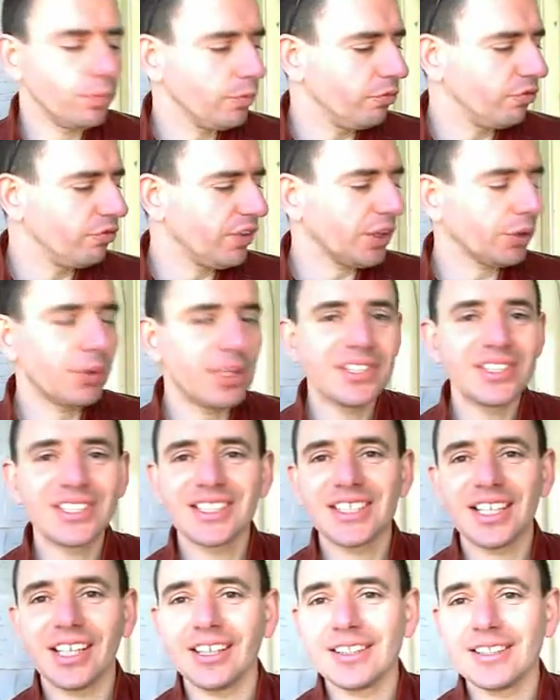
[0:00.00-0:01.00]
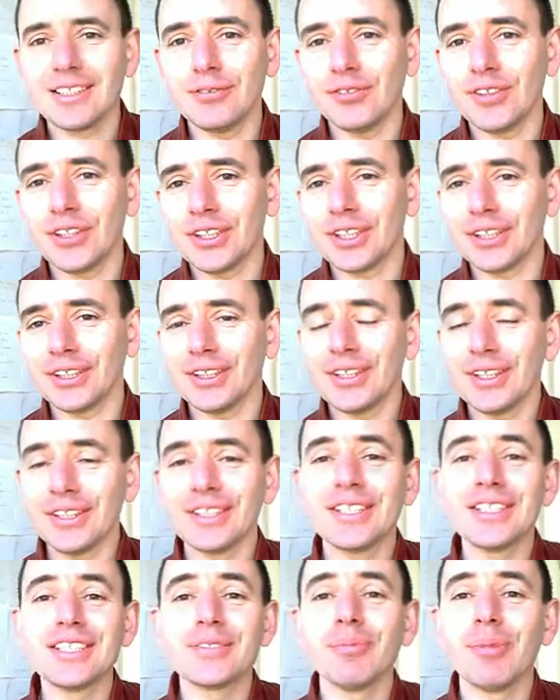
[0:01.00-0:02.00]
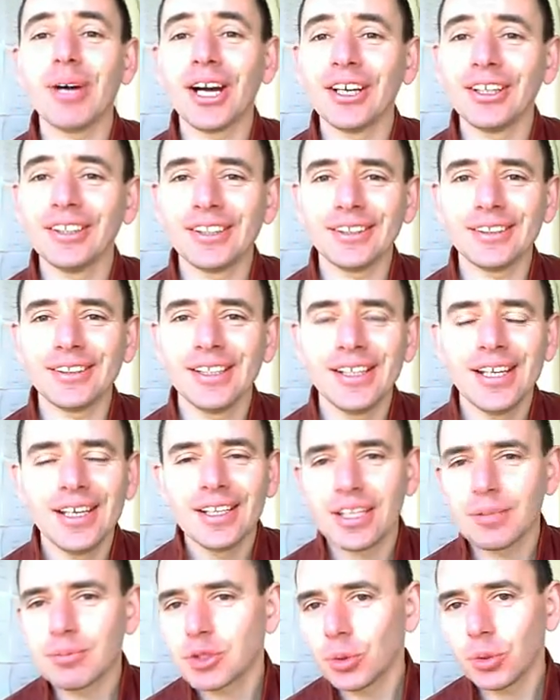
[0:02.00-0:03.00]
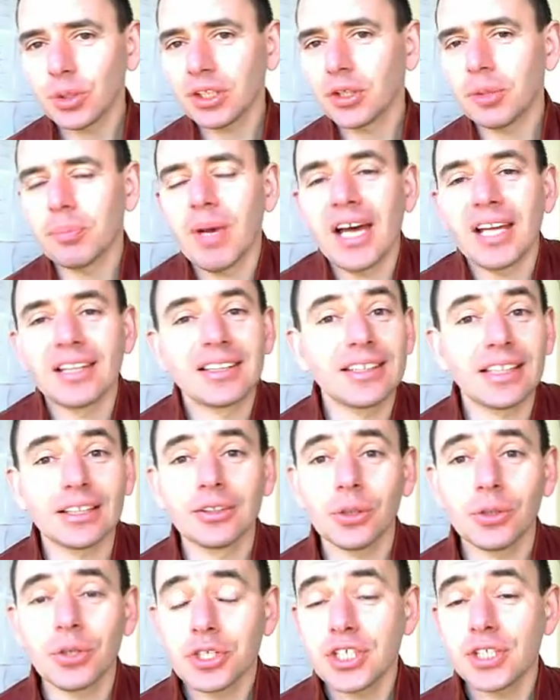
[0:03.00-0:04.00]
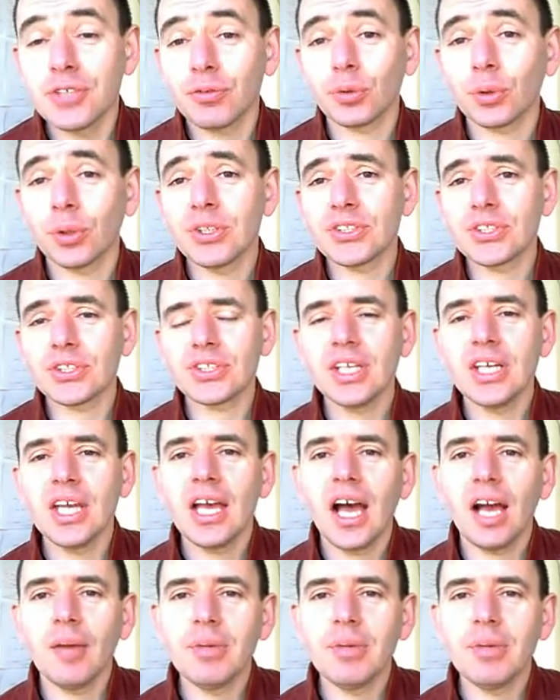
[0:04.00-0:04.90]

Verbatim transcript: very scientific in, in his mind and keeps talking about technology, for instance.